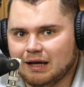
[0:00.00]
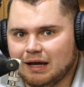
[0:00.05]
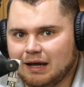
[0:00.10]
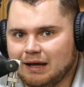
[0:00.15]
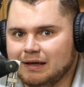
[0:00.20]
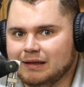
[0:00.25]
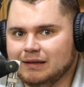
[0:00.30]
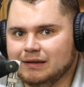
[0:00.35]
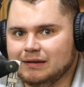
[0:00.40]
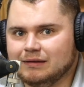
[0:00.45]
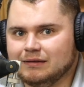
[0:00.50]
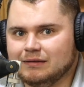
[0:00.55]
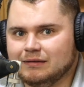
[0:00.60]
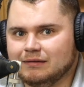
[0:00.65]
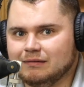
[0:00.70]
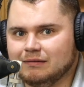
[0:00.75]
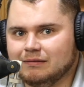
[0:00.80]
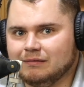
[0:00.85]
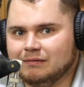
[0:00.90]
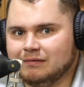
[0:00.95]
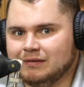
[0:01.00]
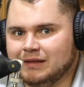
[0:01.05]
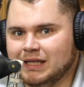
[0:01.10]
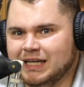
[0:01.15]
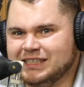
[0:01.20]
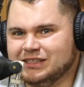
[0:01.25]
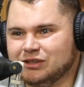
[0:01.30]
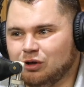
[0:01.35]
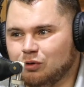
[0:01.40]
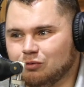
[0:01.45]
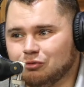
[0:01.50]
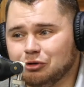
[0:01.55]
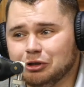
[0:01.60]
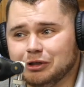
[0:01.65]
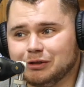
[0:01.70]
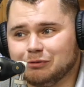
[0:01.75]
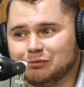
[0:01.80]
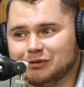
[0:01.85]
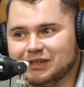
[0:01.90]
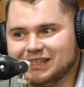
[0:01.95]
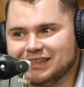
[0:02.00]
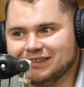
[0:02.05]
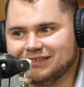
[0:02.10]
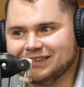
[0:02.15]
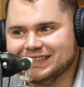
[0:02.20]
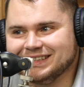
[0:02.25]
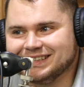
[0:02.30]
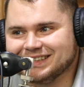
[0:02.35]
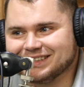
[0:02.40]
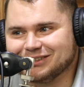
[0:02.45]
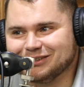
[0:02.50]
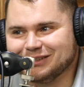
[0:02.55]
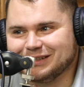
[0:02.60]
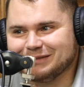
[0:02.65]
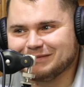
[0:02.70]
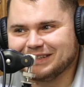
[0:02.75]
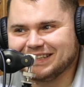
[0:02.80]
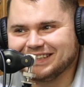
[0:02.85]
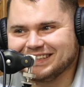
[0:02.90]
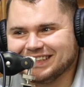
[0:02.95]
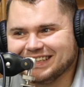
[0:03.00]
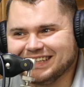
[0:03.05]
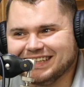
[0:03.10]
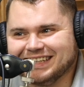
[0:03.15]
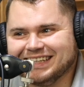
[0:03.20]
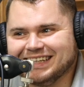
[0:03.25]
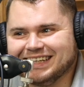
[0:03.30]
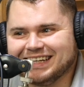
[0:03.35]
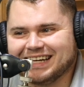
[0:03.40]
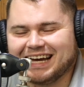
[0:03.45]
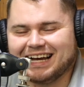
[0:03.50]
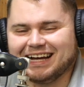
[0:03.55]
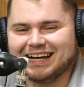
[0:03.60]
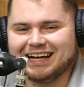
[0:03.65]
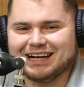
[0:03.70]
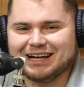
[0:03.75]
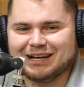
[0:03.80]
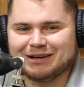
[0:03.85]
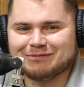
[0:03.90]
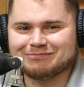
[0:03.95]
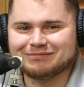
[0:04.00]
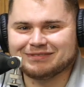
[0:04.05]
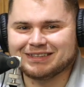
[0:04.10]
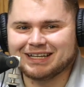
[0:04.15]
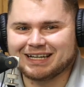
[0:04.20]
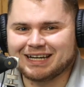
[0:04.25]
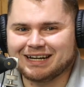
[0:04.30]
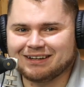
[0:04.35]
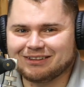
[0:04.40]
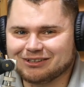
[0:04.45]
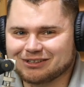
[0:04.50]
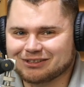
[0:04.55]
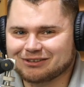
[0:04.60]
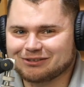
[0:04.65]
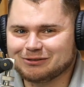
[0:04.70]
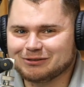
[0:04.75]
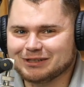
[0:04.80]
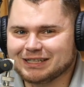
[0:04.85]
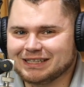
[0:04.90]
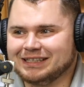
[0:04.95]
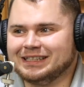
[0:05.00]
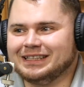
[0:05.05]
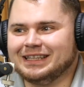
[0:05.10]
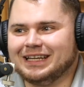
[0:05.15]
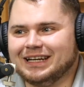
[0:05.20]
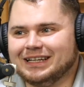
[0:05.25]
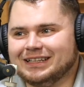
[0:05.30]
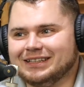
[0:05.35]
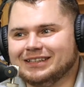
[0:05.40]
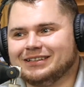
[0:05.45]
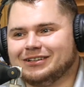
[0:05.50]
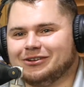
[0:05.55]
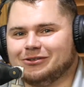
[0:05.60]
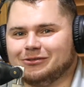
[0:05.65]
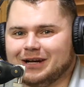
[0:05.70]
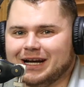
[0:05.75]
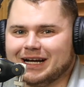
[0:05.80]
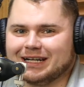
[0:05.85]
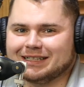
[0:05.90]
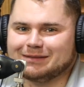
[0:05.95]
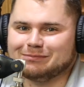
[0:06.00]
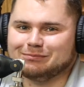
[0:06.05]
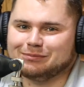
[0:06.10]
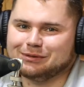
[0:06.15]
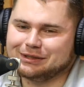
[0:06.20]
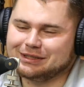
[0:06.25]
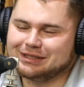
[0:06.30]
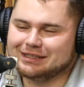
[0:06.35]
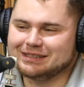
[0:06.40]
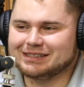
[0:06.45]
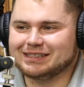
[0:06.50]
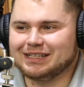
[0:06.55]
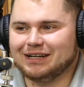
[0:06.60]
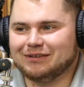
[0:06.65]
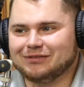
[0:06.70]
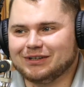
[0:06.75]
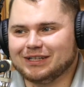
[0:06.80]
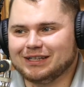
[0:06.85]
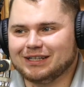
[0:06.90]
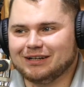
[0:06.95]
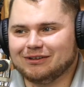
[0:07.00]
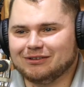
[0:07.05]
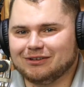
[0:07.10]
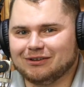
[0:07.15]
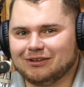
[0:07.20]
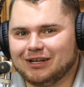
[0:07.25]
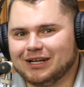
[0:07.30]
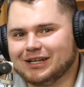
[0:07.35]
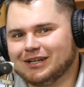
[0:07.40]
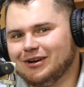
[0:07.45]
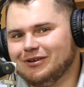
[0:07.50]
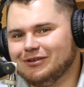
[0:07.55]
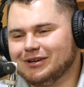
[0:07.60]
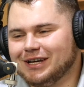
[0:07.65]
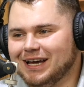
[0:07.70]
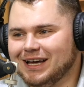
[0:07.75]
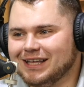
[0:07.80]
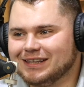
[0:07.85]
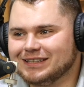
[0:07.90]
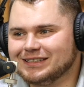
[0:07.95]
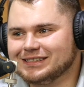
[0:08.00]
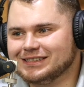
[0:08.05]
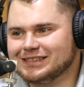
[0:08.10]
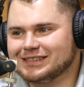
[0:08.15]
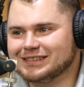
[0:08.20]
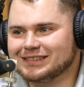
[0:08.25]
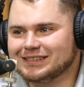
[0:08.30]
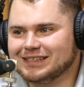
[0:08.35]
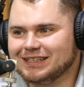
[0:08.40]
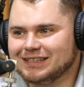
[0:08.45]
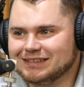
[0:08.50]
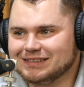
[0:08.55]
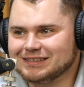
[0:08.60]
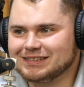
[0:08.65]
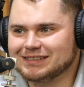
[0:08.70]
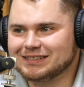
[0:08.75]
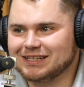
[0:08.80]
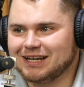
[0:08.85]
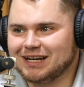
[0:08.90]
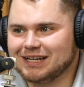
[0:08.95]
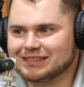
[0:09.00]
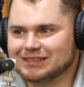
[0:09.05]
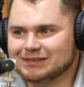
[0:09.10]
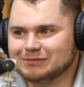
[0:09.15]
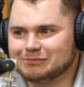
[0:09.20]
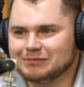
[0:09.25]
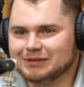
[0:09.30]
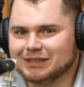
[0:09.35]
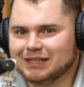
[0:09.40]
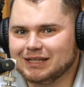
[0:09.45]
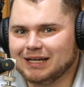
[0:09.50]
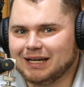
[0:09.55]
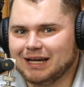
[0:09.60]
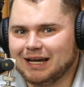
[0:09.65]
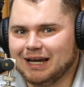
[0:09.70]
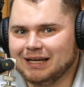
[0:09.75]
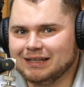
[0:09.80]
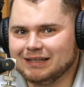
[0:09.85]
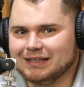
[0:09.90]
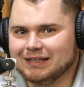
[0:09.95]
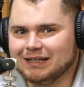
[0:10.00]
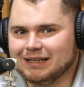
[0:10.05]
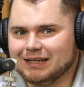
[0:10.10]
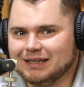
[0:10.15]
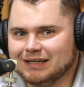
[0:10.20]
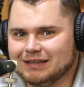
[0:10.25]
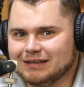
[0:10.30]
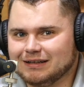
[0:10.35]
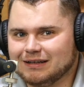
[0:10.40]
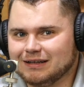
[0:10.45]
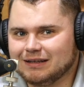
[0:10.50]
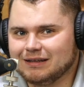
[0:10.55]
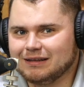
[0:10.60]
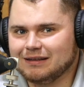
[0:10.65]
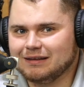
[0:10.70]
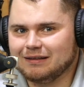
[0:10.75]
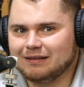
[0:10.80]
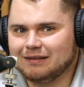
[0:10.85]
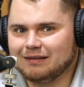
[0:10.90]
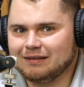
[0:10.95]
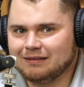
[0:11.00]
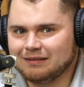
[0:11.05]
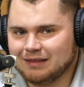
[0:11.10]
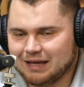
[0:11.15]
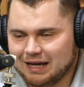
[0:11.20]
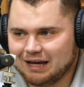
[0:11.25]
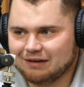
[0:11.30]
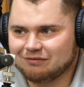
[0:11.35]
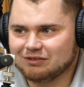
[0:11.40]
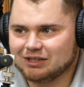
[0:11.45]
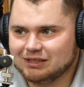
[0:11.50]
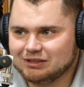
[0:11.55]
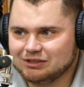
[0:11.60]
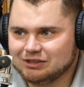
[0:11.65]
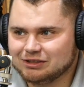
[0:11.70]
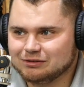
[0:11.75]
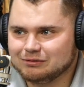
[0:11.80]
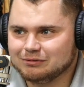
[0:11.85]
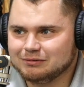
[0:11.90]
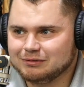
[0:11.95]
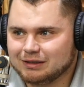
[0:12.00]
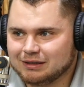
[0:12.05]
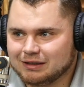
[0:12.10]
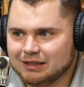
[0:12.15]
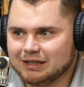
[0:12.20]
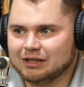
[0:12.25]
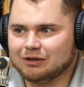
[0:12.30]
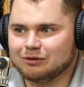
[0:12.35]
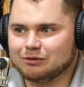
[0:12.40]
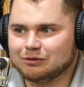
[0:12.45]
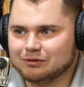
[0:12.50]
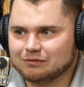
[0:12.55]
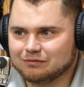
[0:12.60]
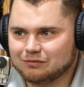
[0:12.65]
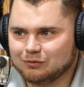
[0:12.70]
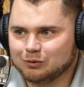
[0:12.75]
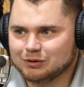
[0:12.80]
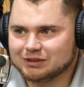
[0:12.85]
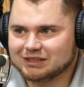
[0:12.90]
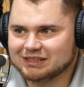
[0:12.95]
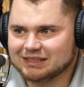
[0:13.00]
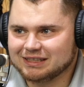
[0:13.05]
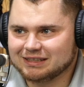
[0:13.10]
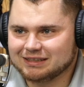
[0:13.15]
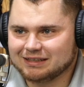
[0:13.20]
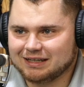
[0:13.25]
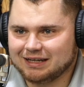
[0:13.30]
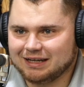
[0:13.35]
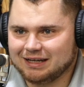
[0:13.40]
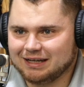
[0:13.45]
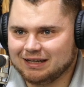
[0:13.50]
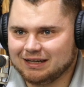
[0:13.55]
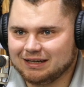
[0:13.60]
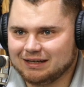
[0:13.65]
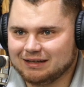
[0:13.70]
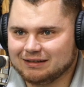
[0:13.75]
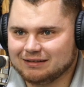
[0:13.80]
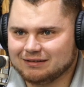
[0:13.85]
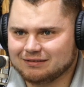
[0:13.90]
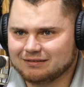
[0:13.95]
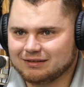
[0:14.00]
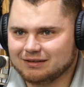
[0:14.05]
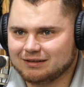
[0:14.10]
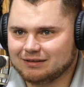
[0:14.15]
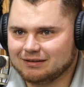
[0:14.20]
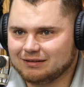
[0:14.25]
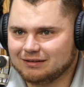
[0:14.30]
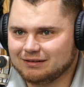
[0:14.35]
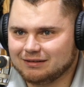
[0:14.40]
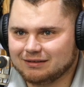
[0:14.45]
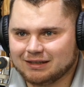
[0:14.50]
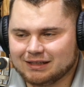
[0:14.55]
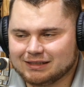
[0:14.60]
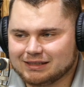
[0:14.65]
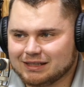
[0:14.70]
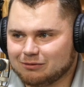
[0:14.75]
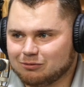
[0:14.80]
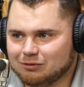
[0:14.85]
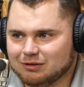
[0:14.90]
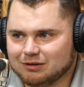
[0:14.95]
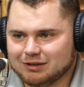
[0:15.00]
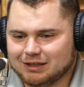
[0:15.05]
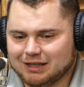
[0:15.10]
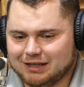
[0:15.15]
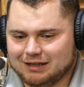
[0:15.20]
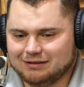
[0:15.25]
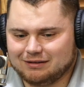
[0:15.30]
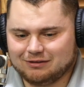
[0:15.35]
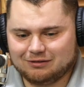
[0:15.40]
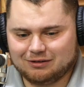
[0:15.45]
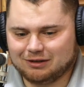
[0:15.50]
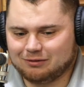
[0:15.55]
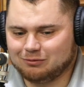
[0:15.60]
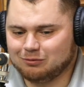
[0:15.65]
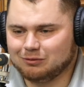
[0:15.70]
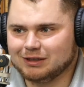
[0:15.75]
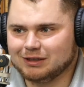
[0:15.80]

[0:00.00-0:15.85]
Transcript: and they don't really read the lease agreement. They kind of look through it and then they correct and put the stuff in there and they're like, oh yeah, this is awesome. And then they have an issue. They go to enforce it and they take one look at it and they're like,